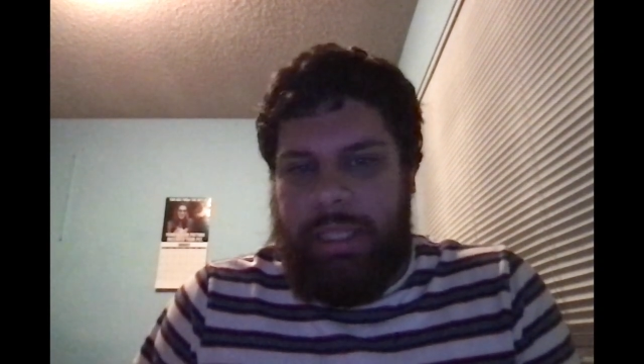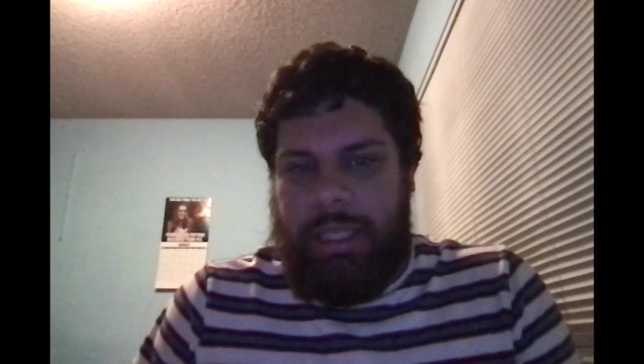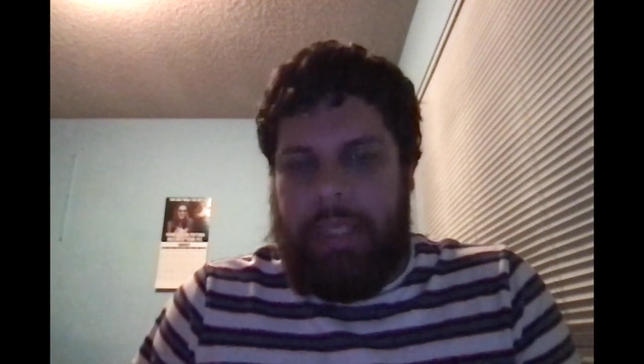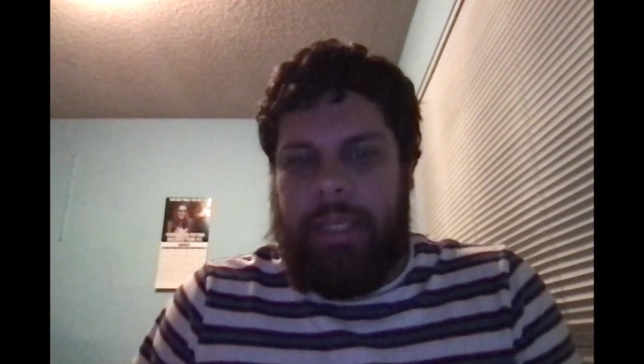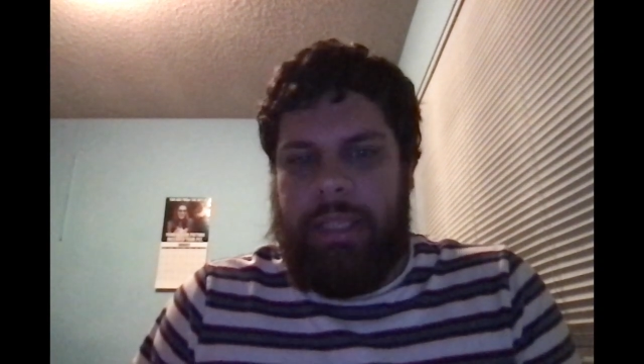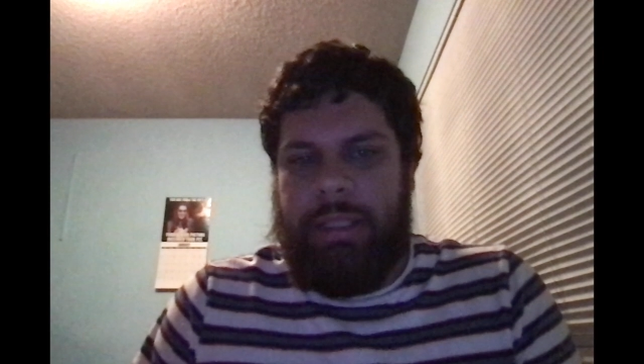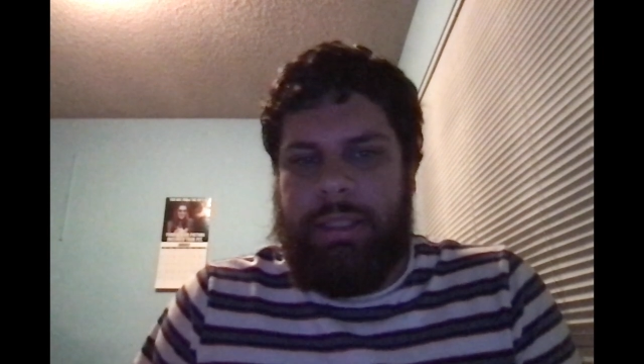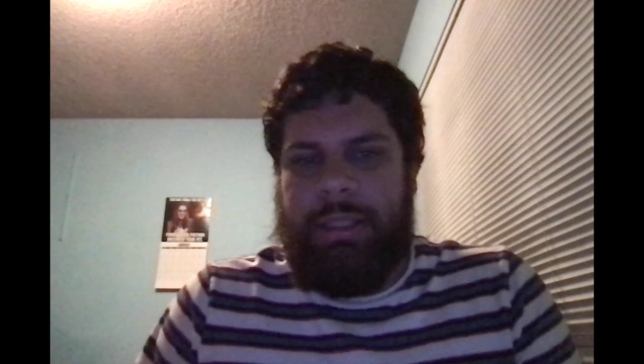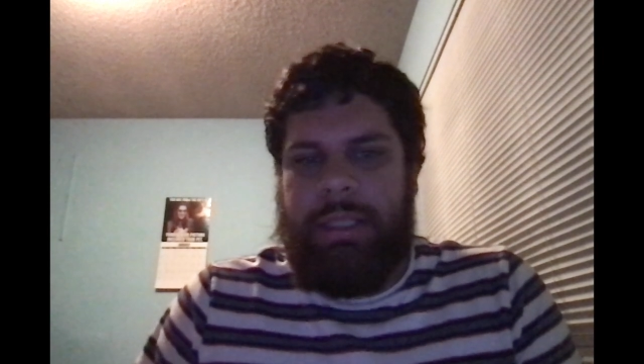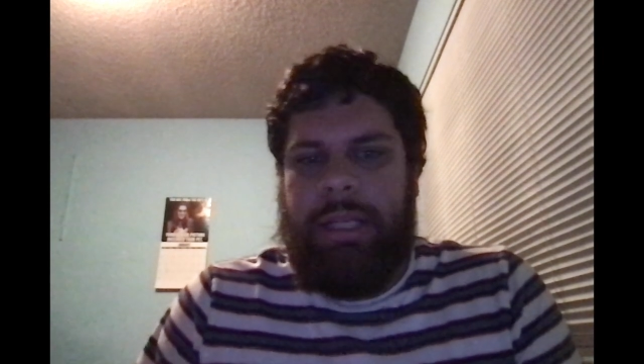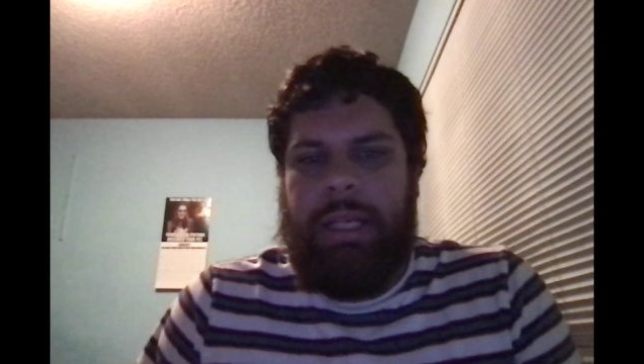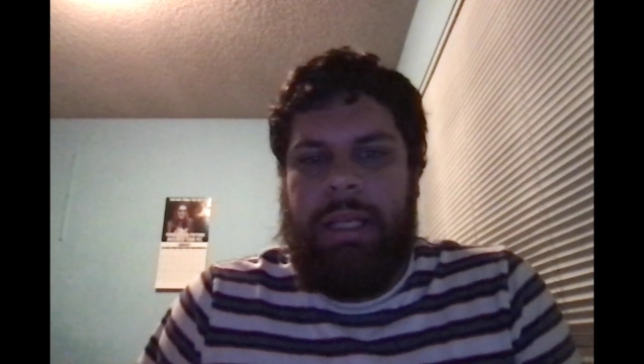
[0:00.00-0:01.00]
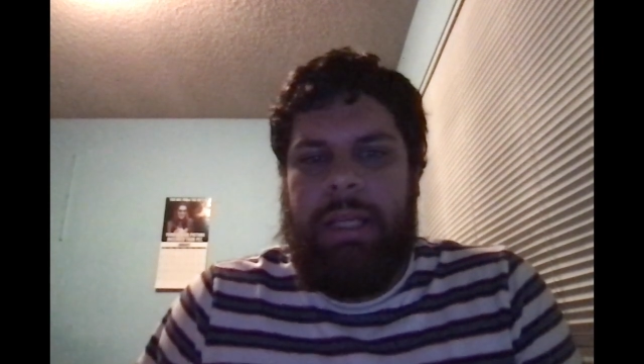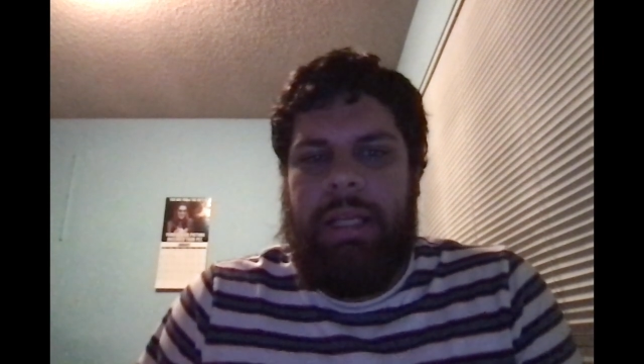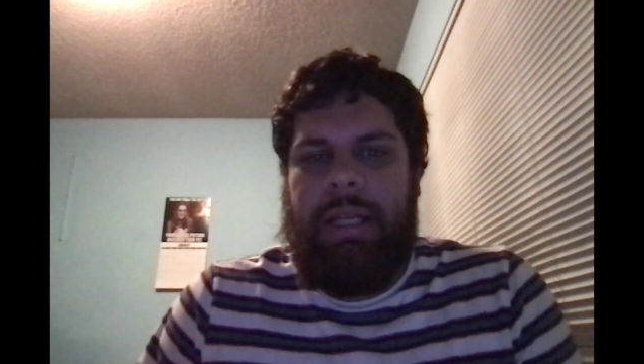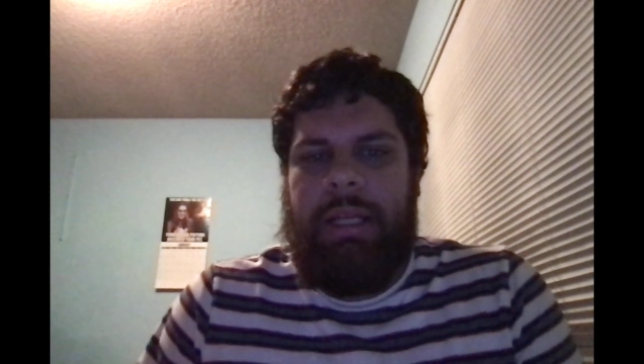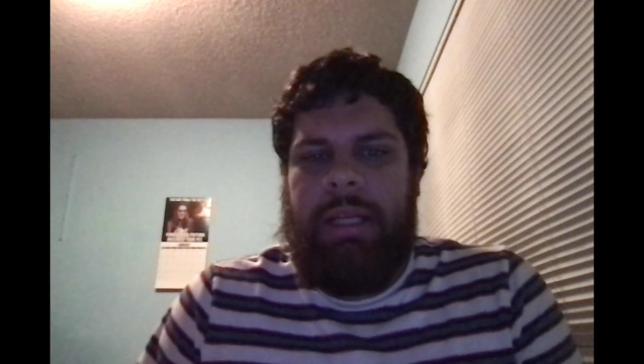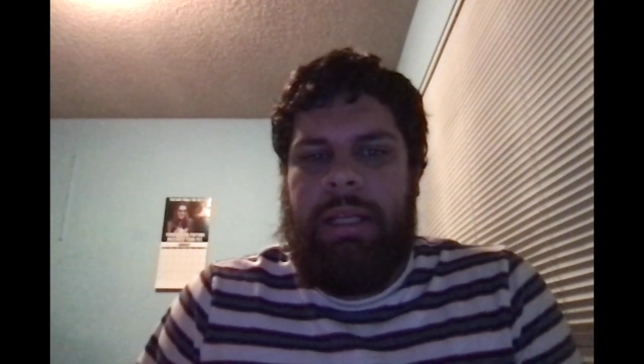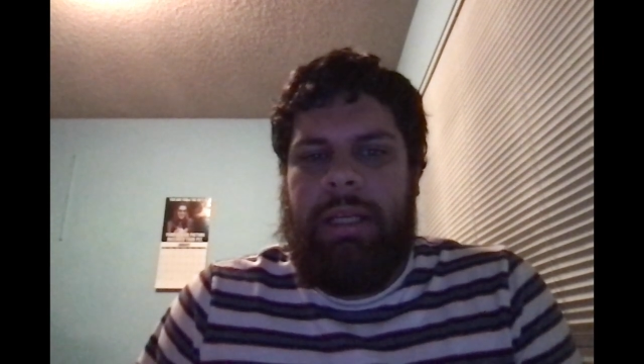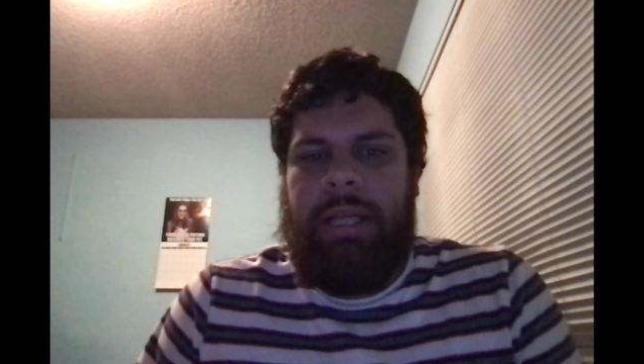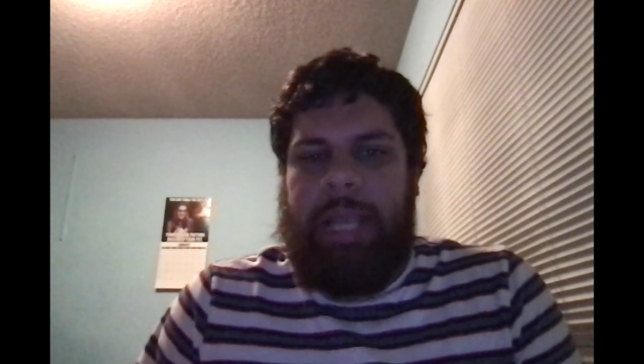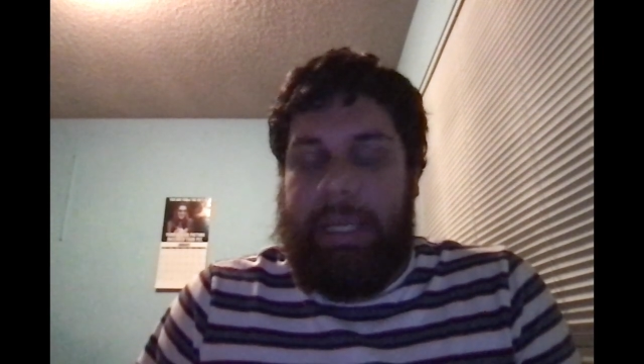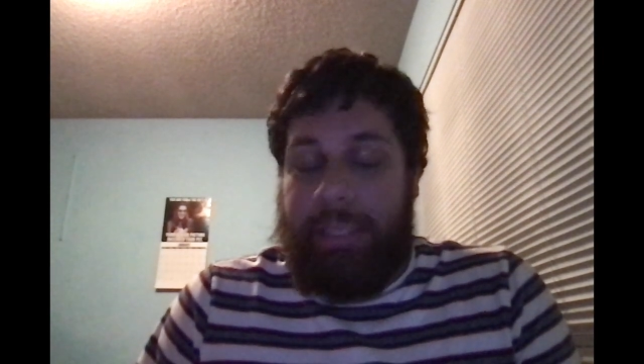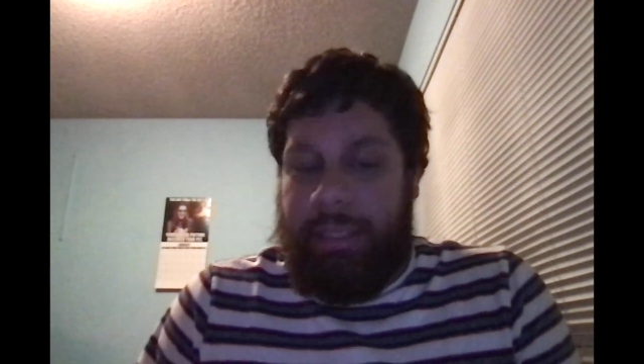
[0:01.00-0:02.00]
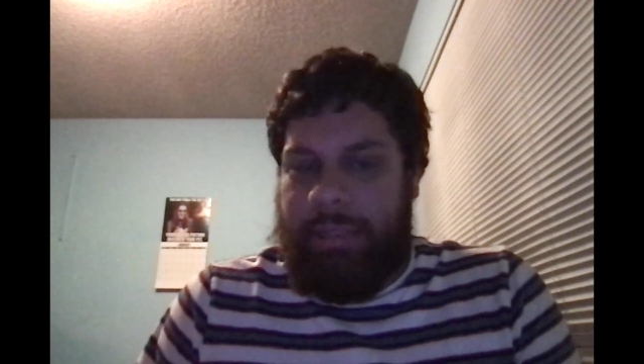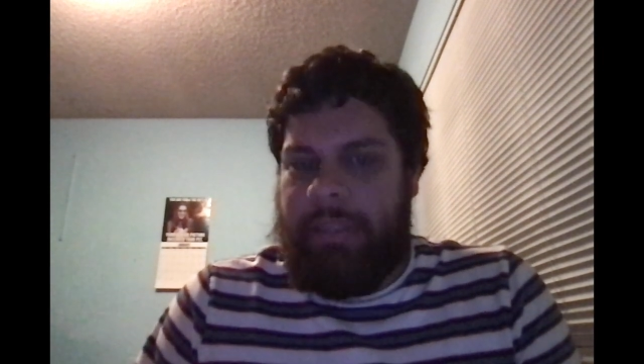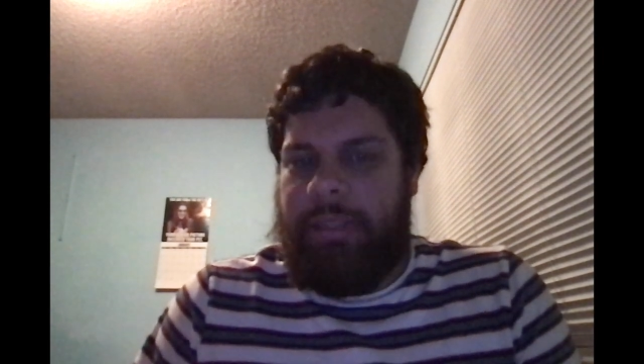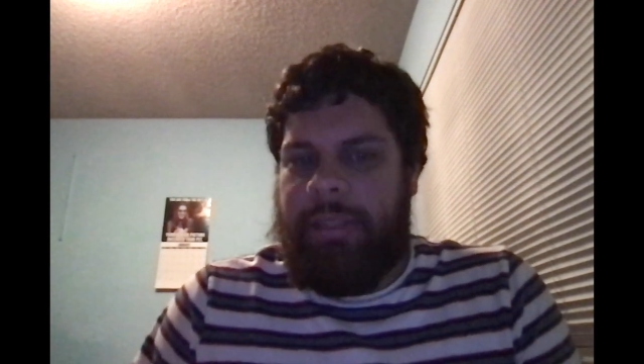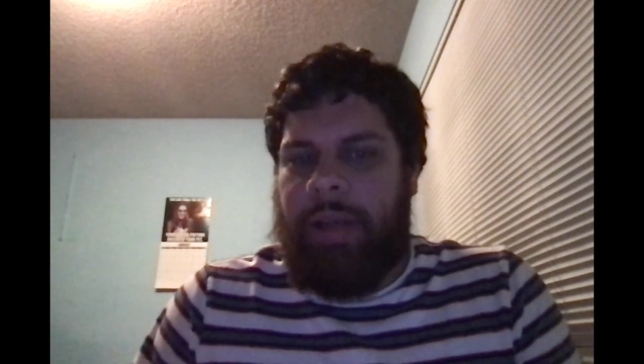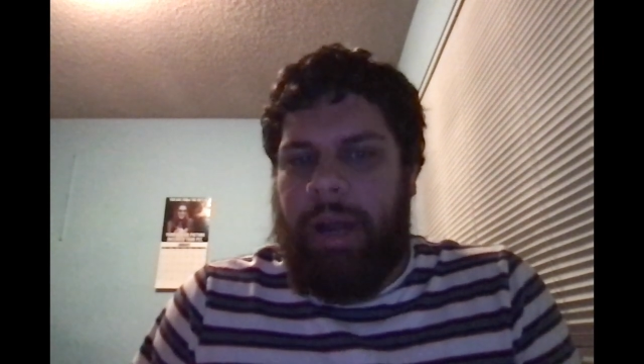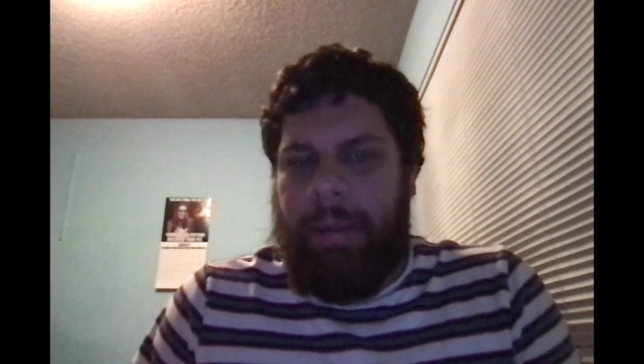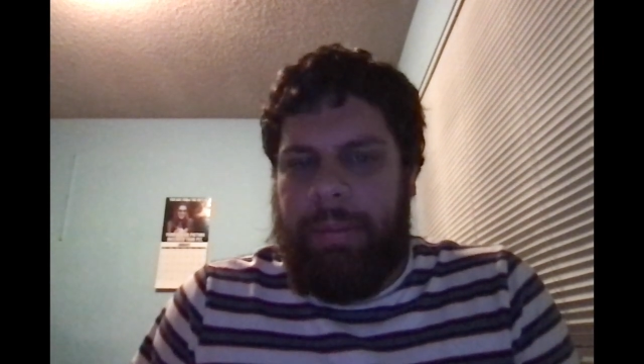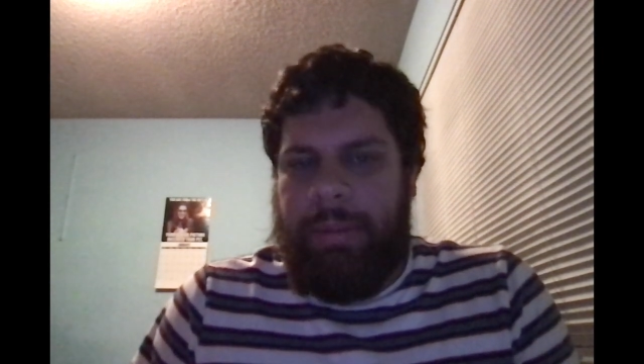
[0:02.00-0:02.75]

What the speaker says: decades, it doesn't stop.